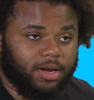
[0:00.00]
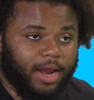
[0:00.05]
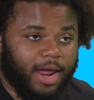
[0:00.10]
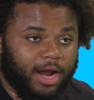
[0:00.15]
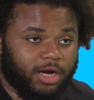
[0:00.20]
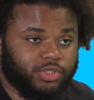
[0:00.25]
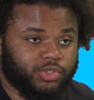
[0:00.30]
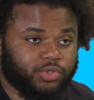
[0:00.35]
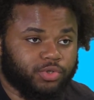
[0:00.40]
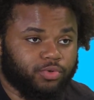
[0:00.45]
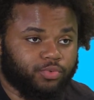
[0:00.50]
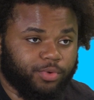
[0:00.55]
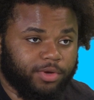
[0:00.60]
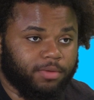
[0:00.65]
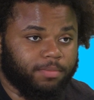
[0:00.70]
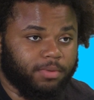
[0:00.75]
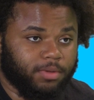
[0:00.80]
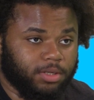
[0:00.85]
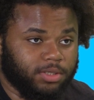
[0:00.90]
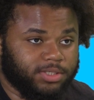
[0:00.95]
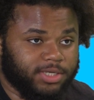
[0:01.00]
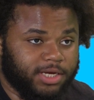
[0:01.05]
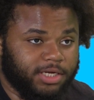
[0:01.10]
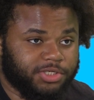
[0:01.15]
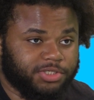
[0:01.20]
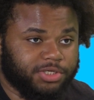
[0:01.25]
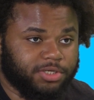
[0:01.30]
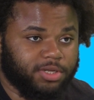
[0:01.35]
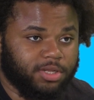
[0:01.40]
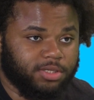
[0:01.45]
an actual
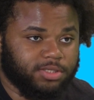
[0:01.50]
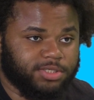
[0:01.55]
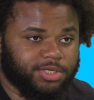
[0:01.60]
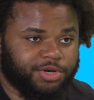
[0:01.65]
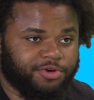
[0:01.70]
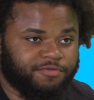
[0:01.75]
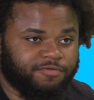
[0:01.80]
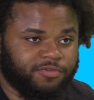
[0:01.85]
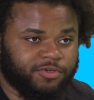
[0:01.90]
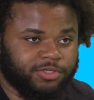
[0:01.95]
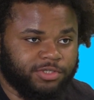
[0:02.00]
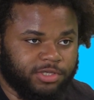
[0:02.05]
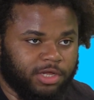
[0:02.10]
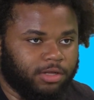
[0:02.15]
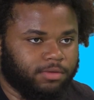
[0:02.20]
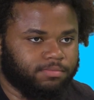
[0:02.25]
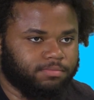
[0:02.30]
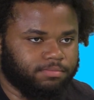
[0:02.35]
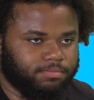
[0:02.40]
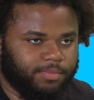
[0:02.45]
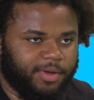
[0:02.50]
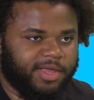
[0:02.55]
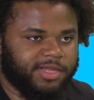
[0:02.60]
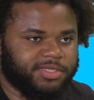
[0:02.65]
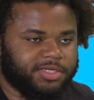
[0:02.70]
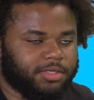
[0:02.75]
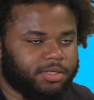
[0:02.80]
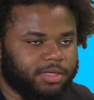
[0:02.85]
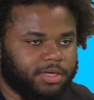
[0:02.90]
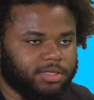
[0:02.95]
rehabilitation instead of just a,
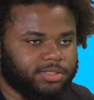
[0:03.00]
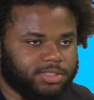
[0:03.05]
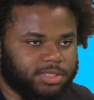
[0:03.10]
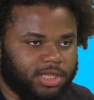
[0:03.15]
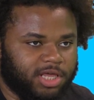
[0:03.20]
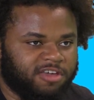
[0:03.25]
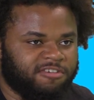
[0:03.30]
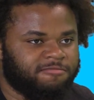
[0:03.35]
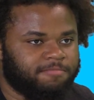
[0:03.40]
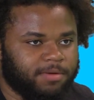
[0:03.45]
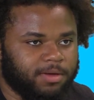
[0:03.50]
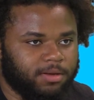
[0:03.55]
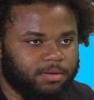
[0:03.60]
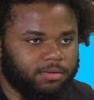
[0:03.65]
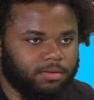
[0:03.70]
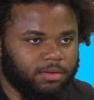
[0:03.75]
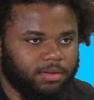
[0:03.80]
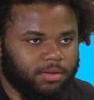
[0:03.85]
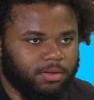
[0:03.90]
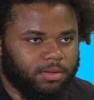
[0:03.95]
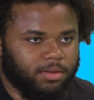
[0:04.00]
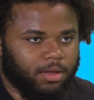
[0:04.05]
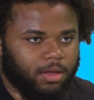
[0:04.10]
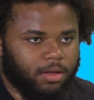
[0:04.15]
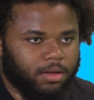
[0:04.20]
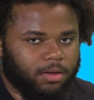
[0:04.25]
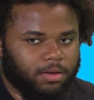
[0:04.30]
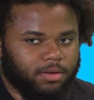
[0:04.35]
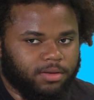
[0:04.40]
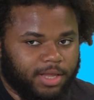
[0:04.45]
basically a slave pen.
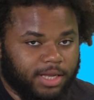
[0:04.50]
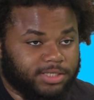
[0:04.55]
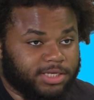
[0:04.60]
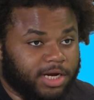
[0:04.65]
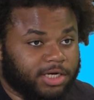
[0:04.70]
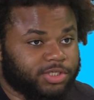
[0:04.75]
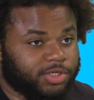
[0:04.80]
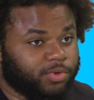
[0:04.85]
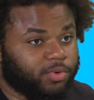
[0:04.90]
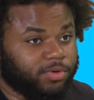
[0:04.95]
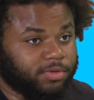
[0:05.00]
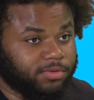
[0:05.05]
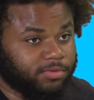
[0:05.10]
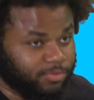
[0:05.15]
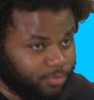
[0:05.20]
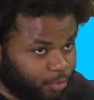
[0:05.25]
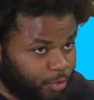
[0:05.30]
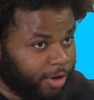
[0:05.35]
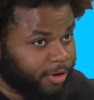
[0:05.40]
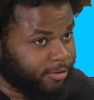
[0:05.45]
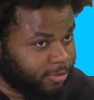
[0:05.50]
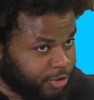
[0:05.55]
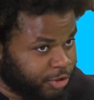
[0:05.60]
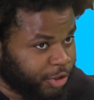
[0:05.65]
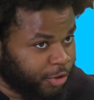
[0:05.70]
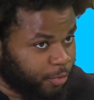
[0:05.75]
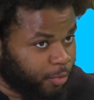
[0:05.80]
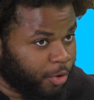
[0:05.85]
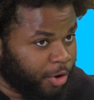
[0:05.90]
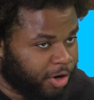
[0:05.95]
Mm-hmm. That's, that's, actually, actually what,
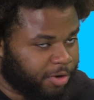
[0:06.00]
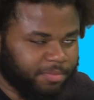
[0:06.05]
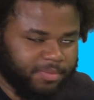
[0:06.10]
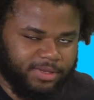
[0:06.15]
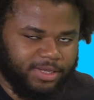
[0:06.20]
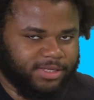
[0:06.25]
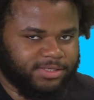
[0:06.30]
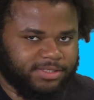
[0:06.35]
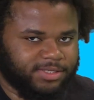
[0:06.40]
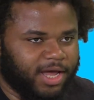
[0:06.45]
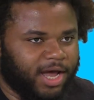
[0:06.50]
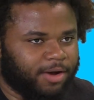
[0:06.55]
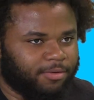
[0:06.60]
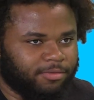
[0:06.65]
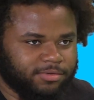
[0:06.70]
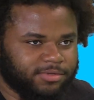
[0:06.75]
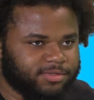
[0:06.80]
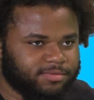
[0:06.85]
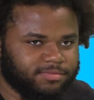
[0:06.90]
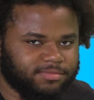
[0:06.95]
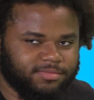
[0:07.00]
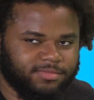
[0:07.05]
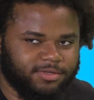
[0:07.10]
should work, but that's not what's